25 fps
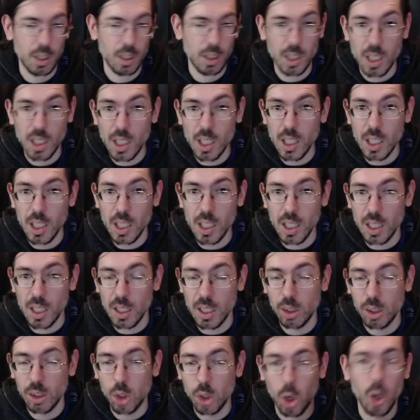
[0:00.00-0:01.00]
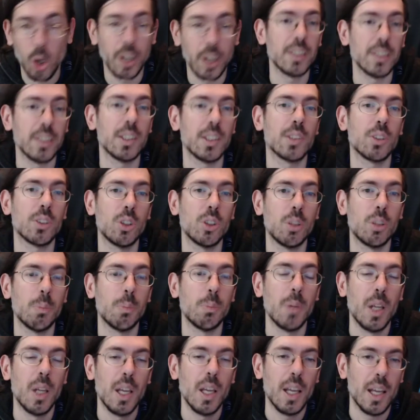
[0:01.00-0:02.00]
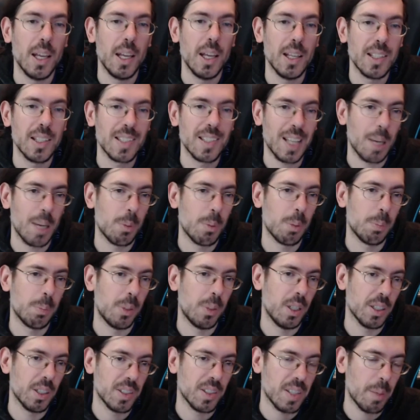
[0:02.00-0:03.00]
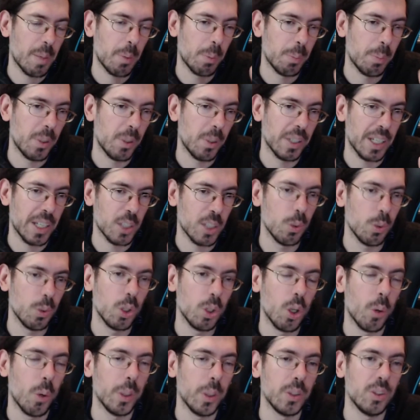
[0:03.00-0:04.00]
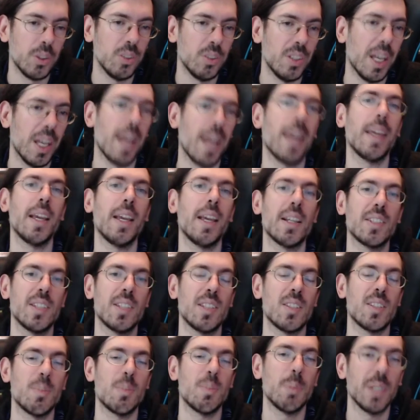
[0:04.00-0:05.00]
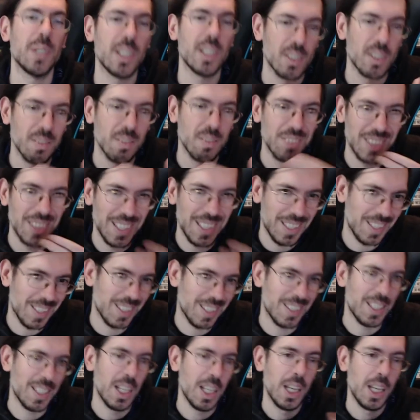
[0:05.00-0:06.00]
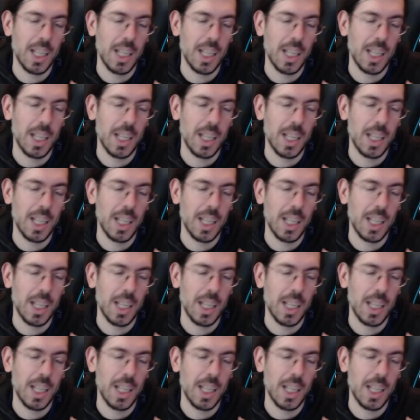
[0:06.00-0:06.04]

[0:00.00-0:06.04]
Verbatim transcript: He coined the term cyberpunk. Cyberpunk as we know it today exists because of this.